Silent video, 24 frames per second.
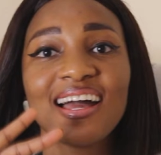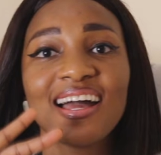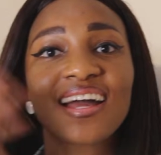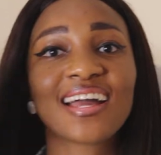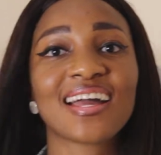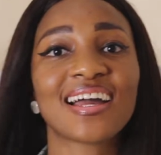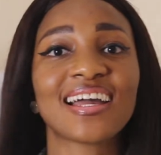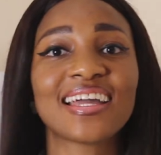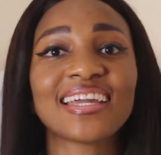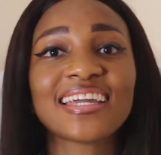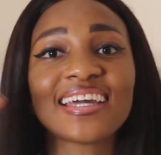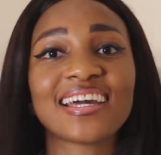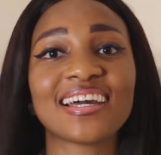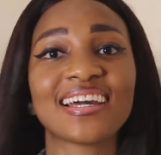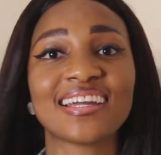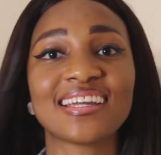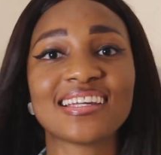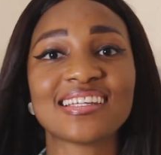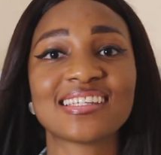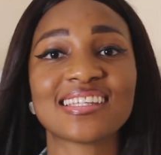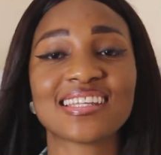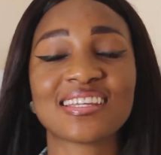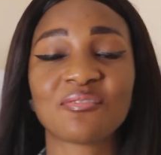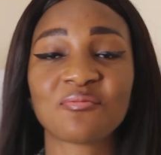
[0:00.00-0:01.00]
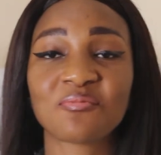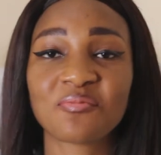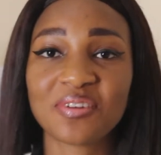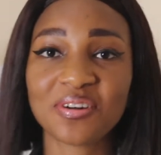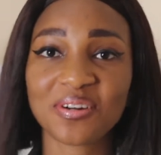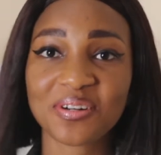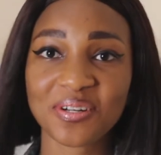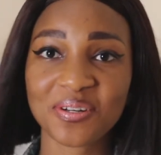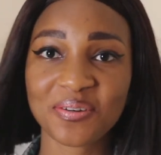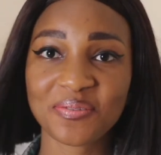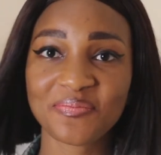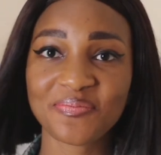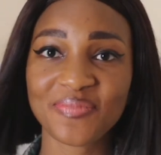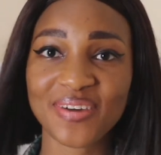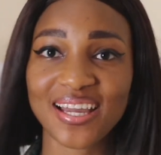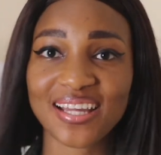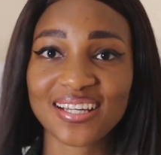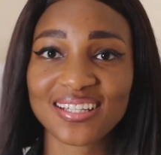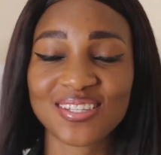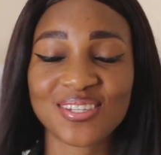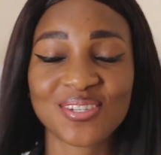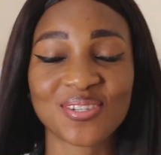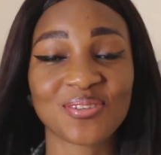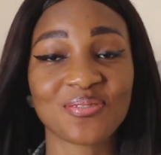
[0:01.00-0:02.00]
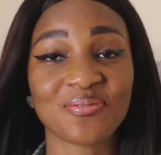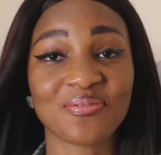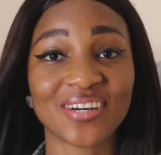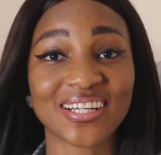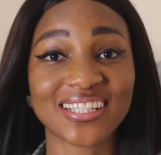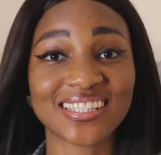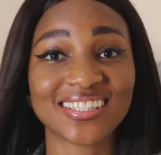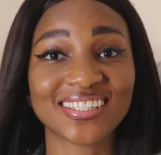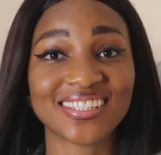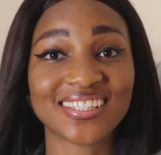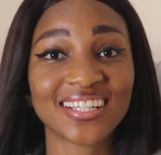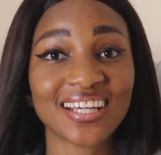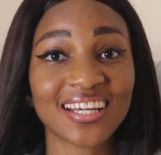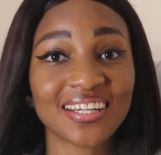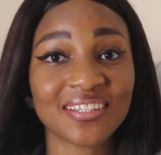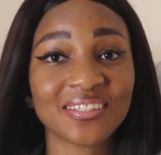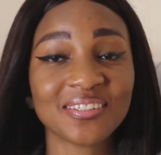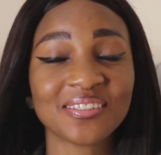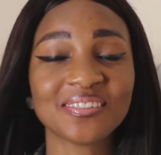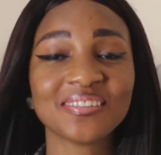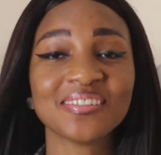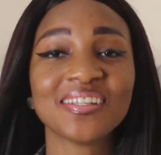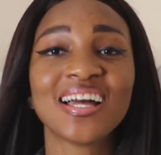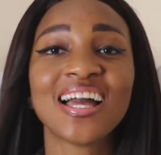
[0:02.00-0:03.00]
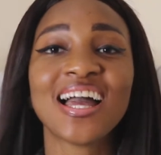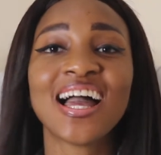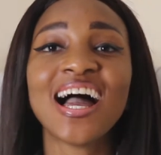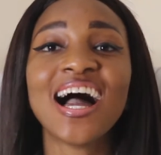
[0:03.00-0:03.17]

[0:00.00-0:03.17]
Hi guys, and welcome back to my channel.